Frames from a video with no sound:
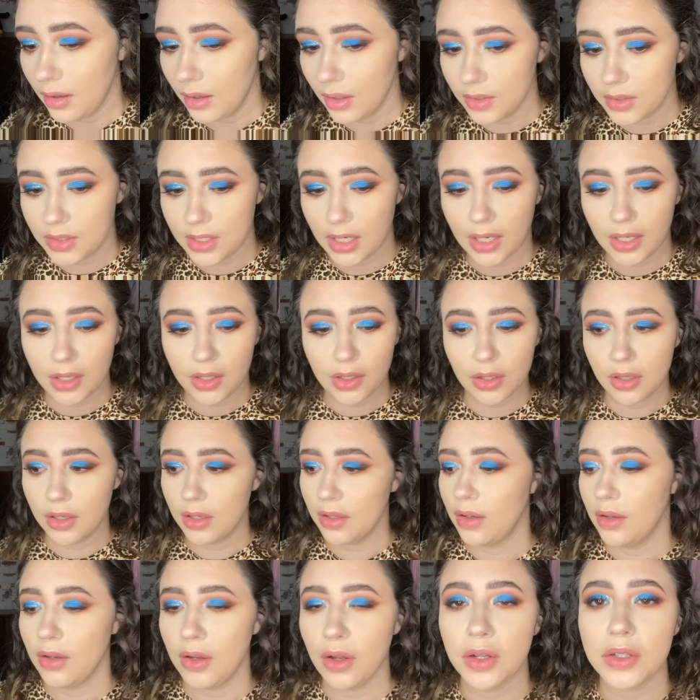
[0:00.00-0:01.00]
I'll take
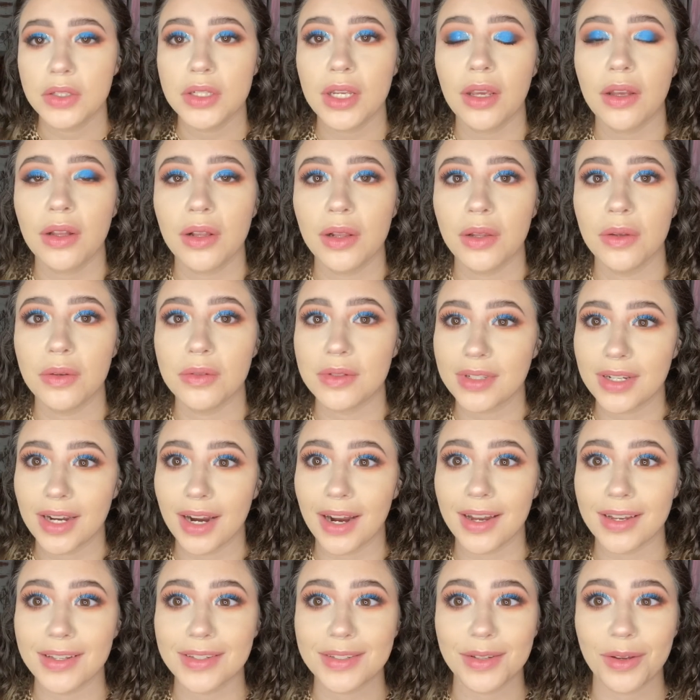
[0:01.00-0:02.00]
closed
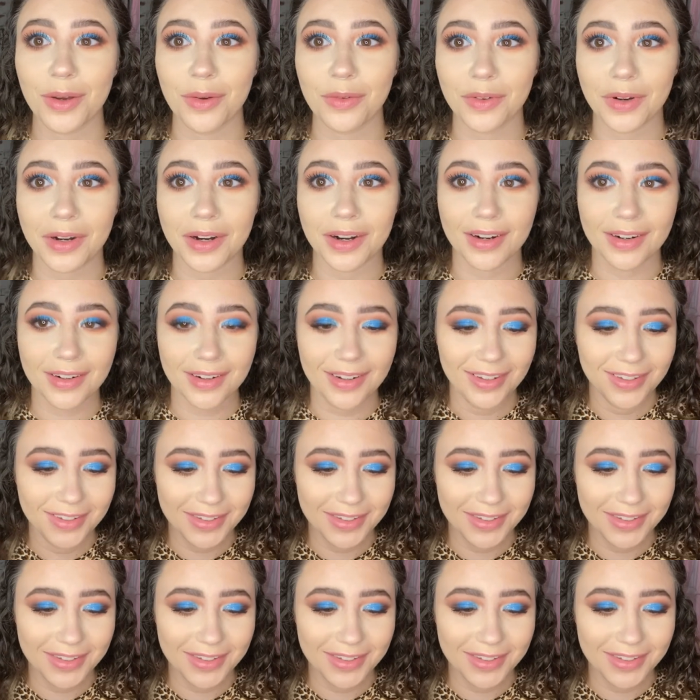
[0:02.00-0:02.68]
eyes over